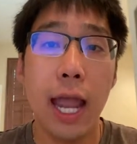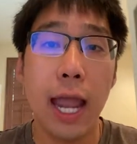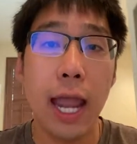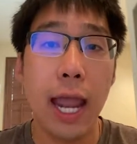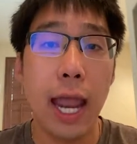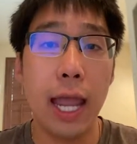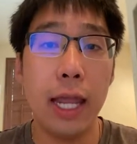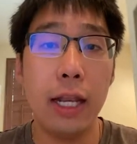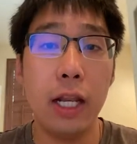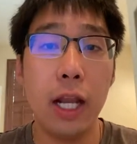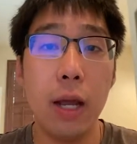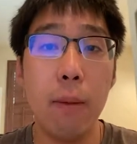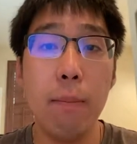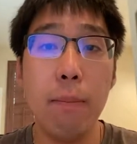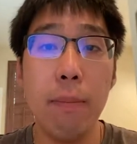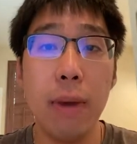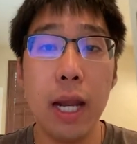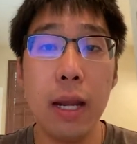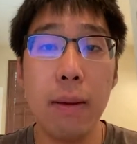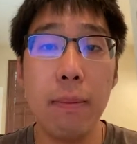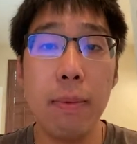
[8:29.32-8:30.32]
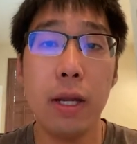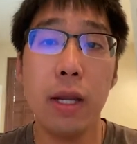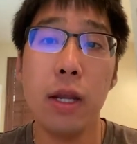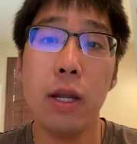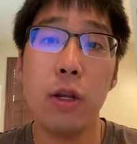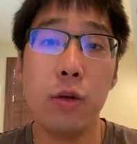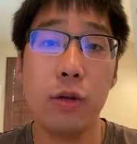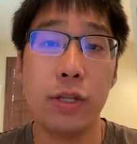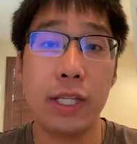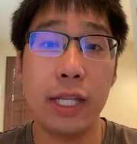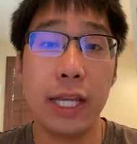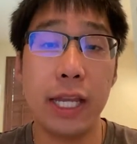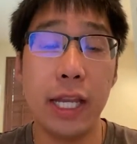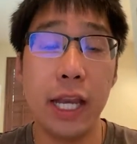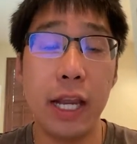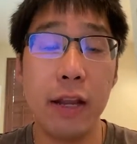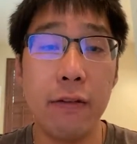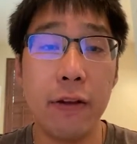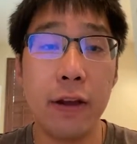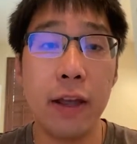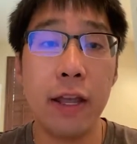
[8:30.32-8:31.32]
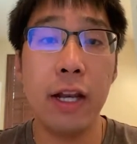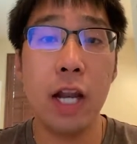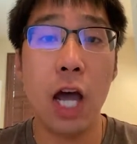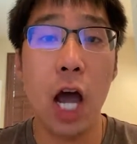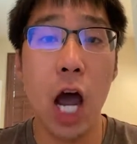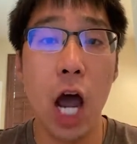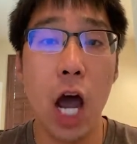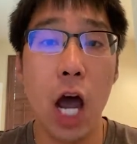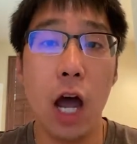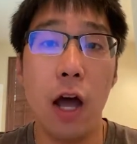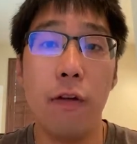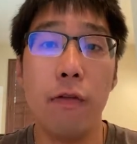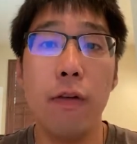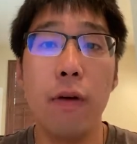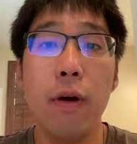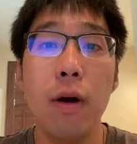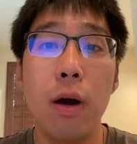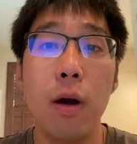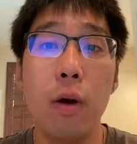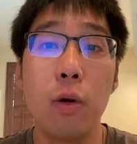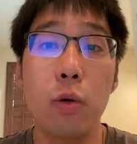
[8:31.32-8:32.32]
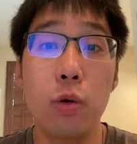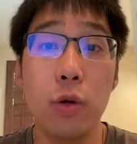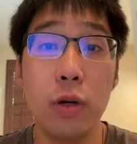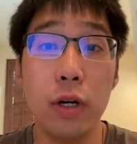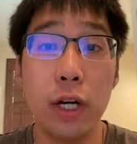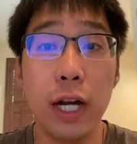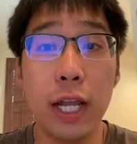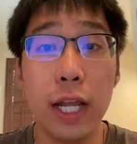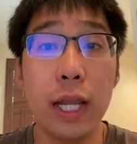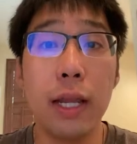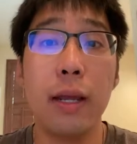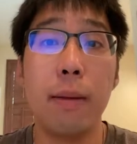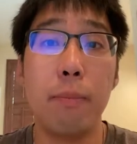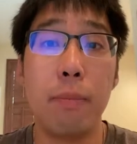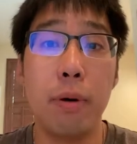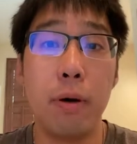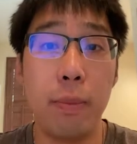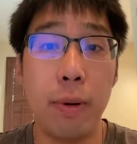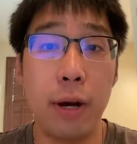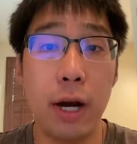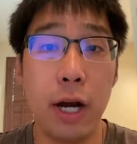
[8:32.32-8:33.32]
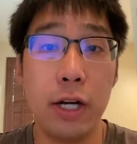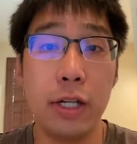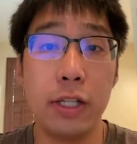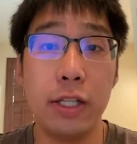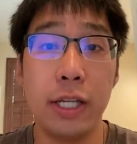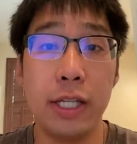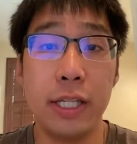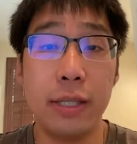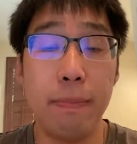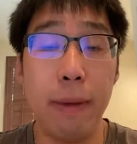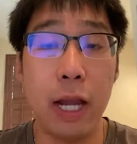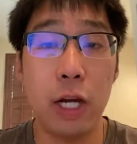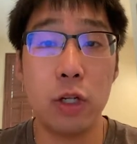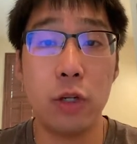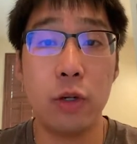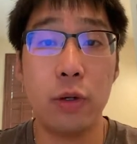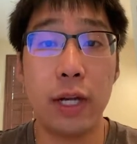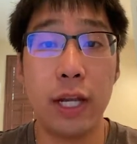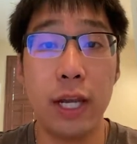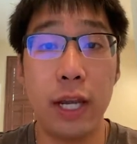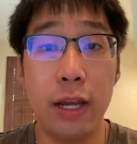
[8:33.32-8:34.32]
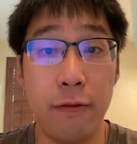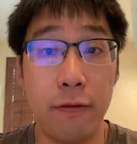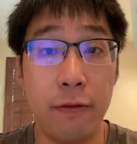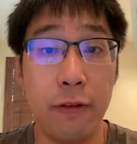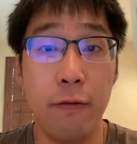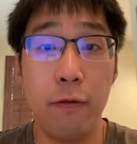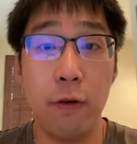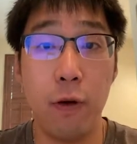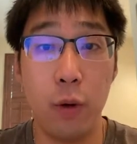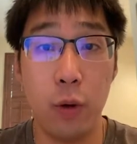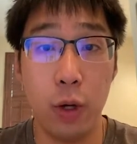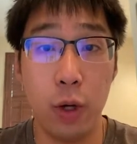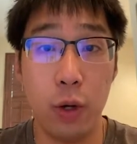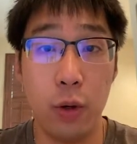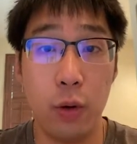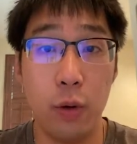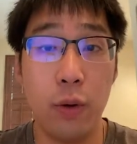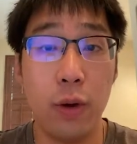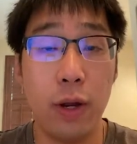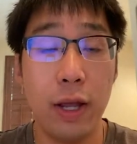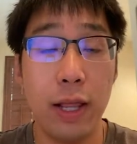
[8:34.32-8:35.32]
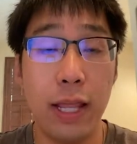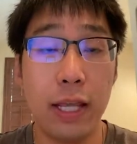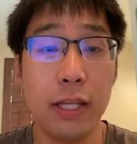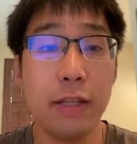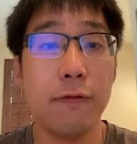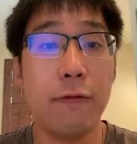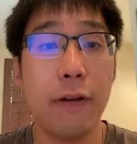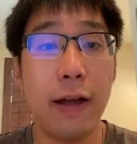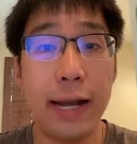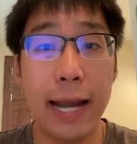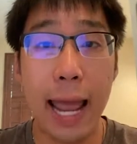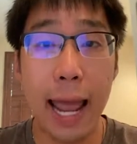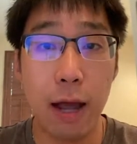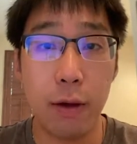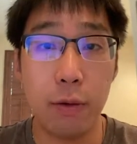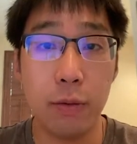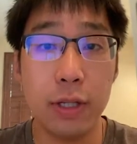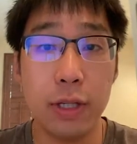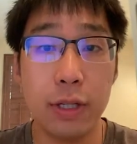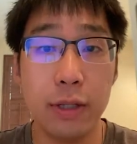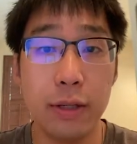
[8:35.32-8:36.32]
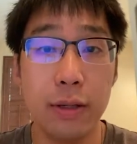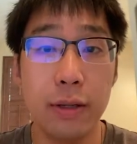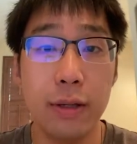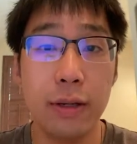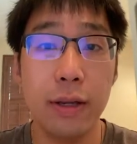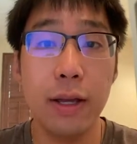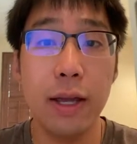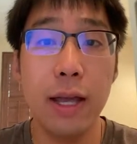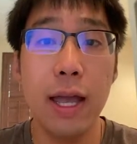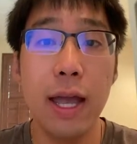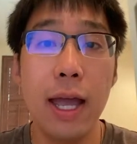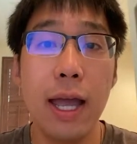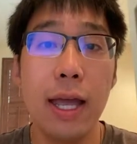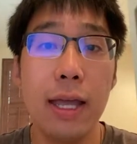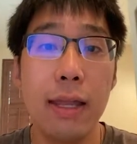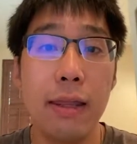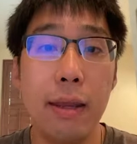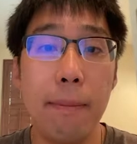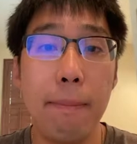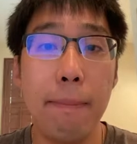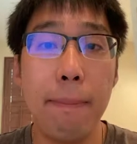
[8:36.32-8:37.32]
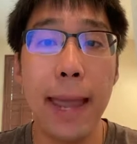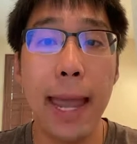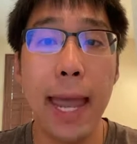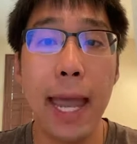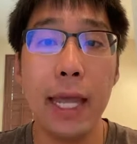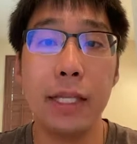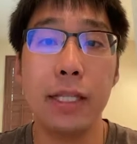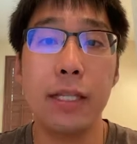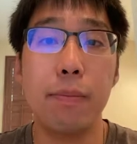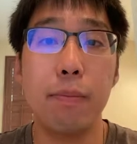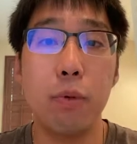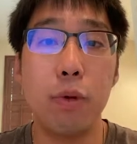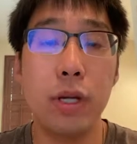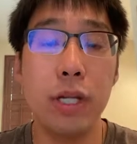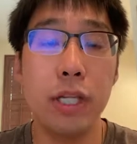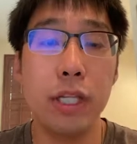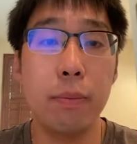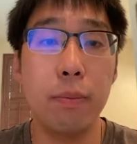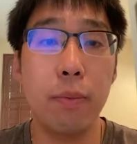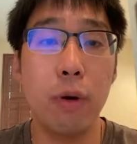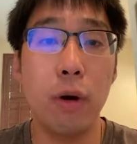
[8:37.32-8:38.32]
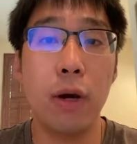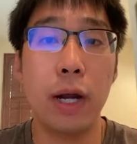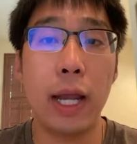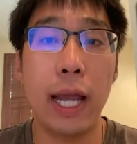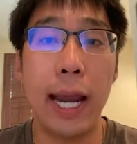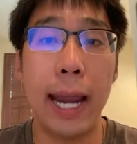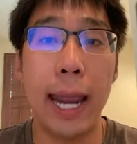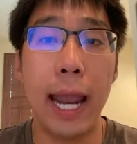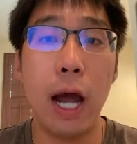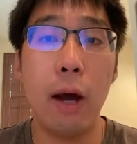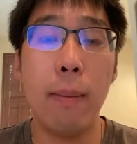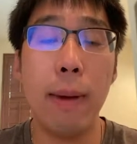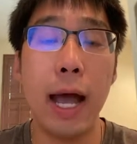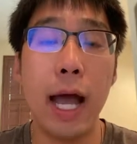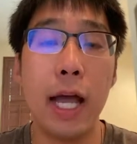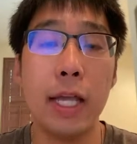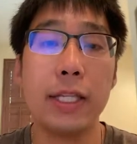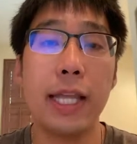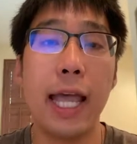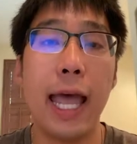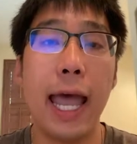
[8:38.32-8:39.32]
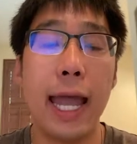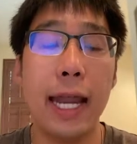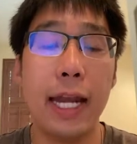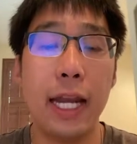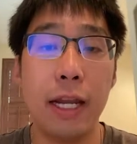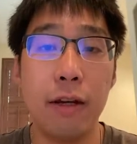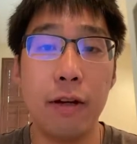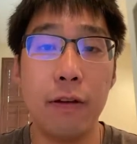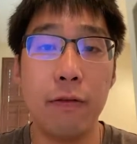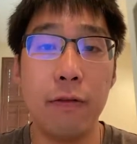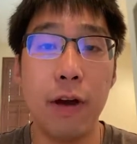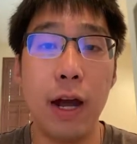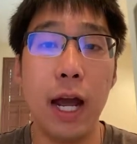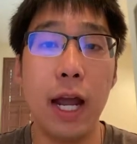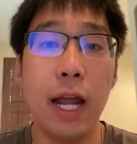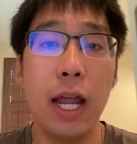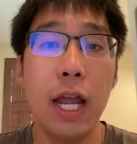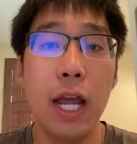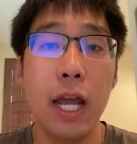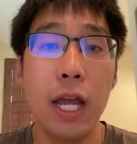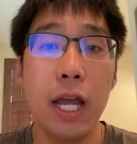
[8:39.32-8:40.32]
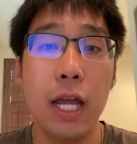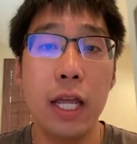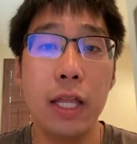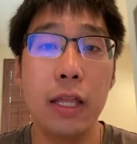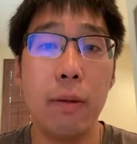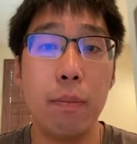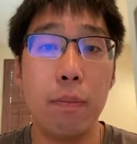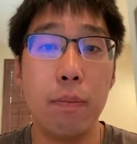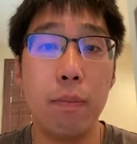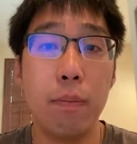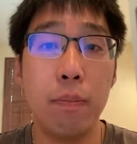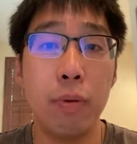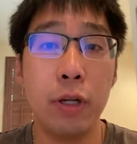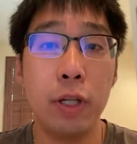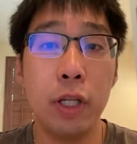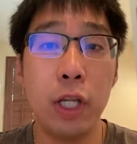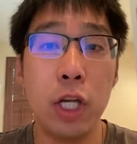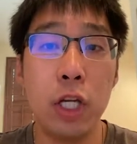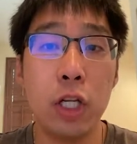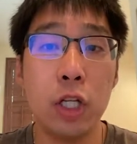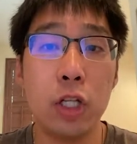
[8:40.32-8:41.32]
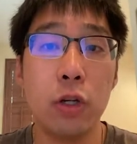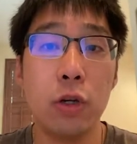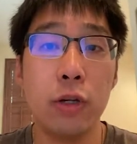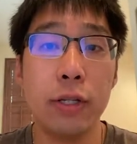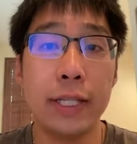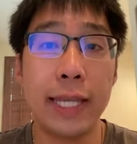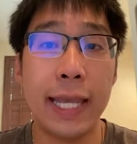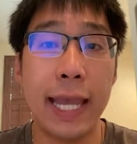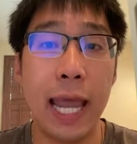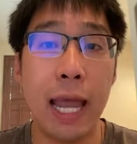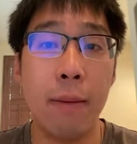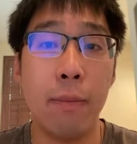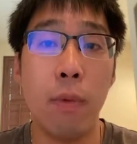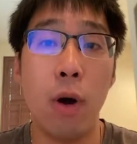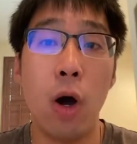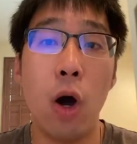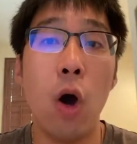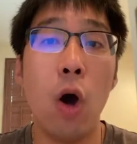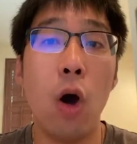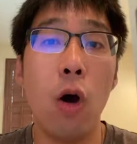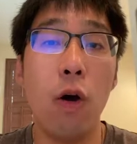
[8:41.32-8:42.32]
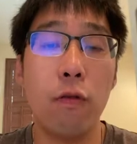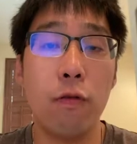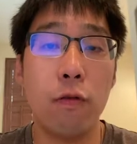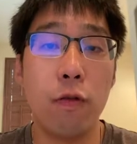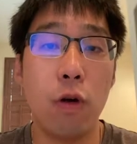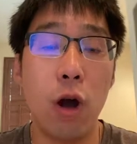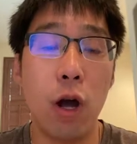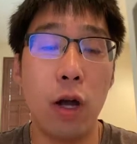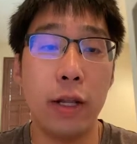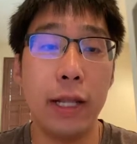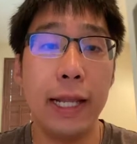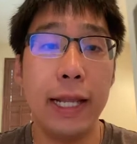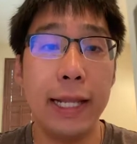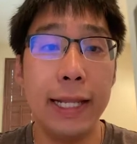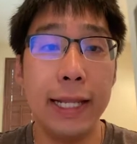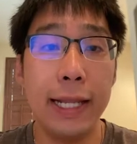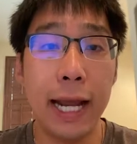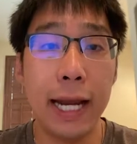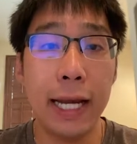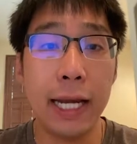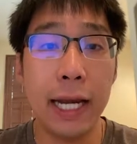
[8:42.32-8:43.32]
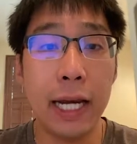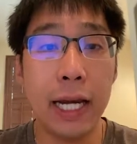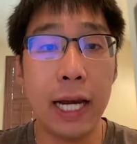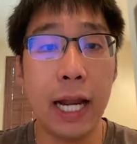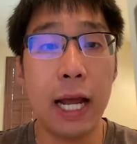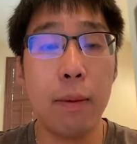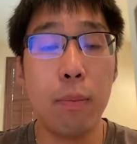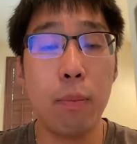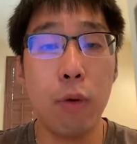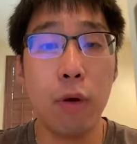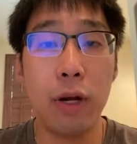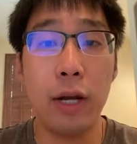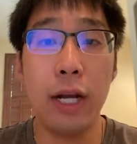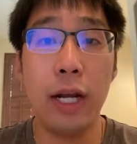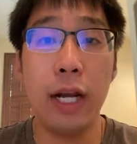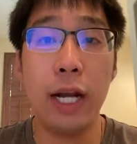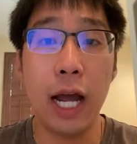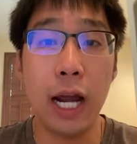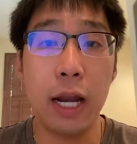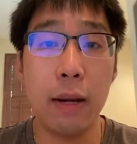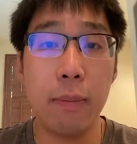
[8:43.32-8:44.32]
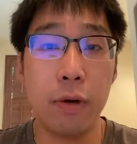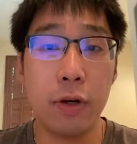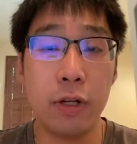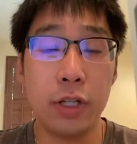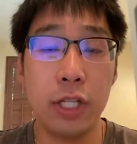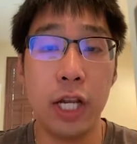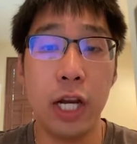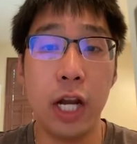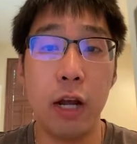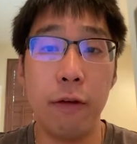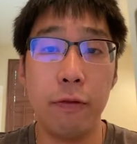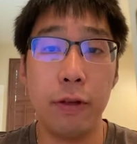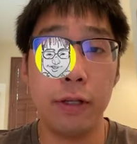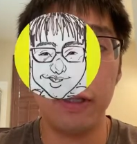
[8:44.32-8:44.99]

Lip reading: And maybe your significant half really prepares a special gift for you. Let's find out. The PAST principle can help us identify the potential scam or fraud 99.9% of the